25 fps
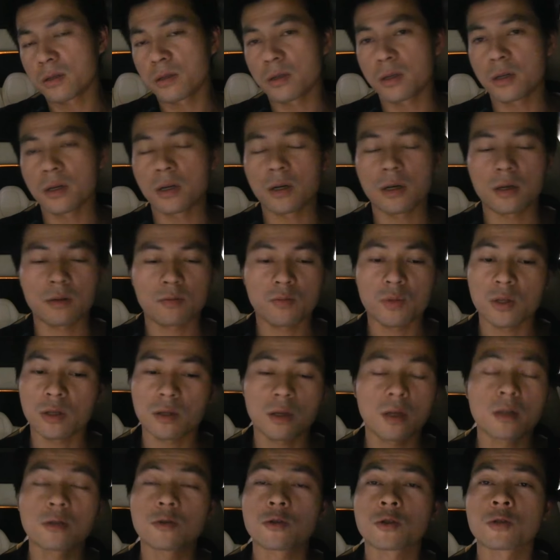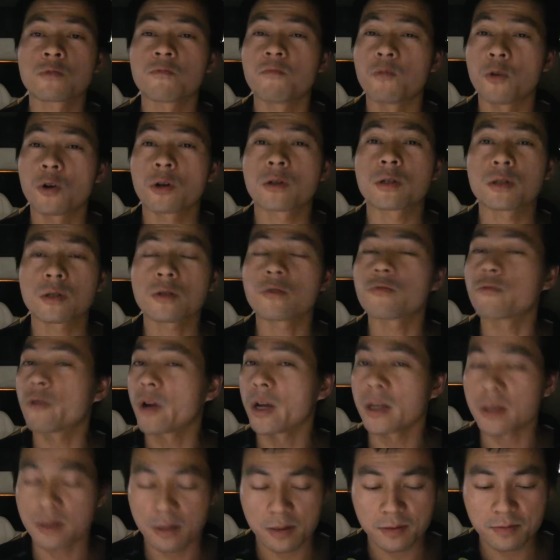yeah, but it just works
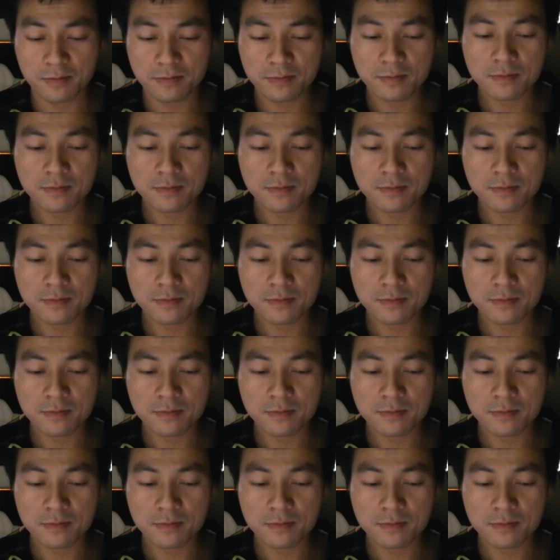great.